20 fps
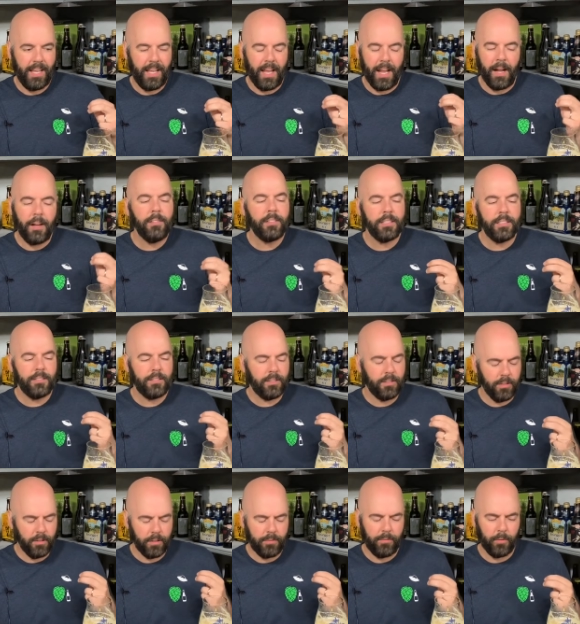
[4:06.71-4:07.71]
I'll have to
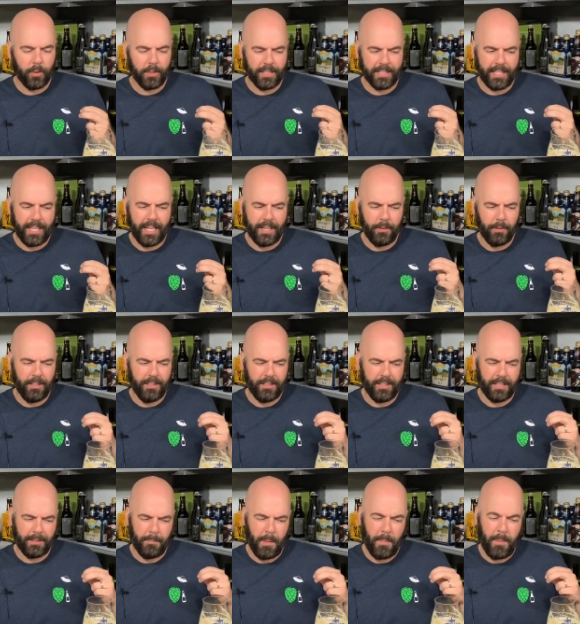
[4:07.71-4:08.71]
look for it again,
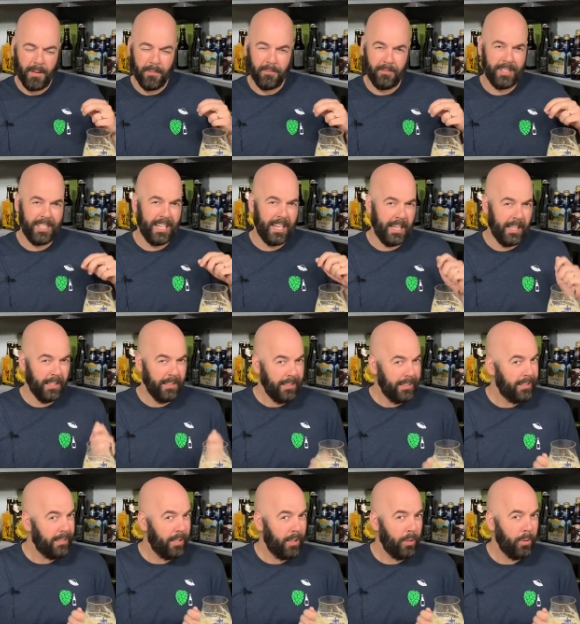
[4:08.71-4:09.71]
like maybe a vanilla
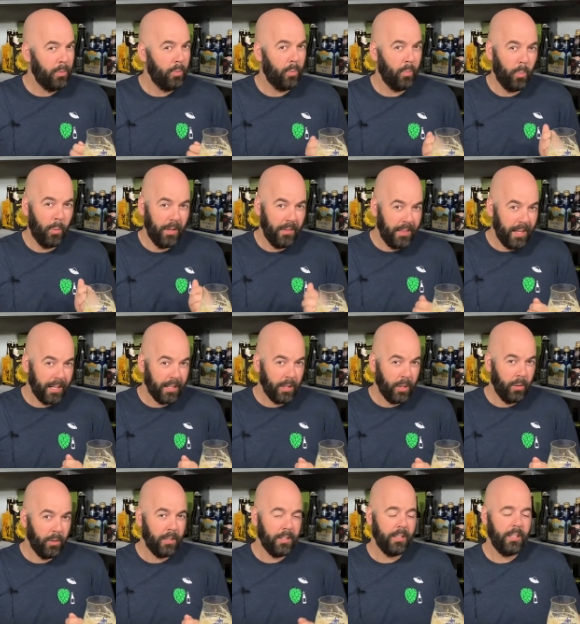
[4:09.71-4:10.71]
note with that
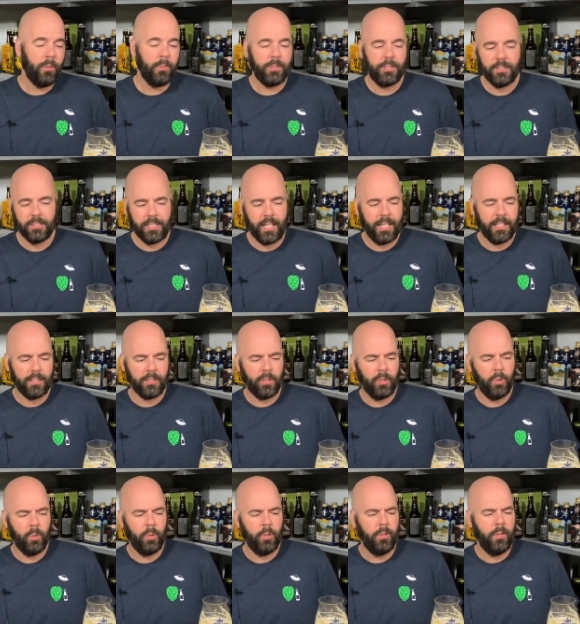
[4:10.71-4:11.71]
coconut, which is kind of
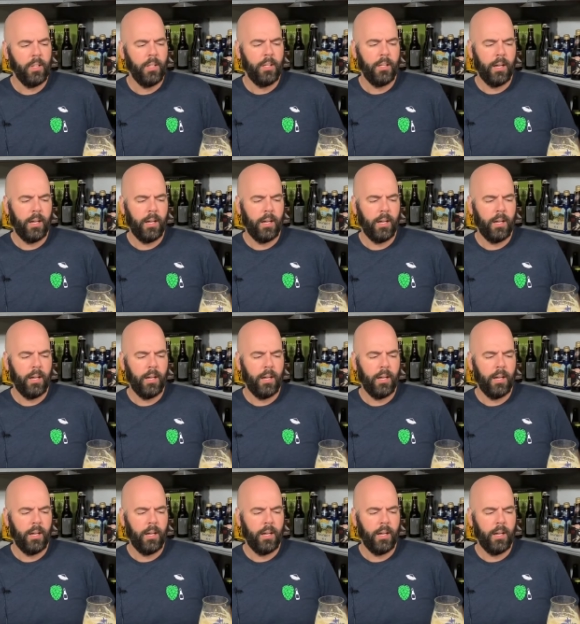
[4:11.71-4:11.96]
cool.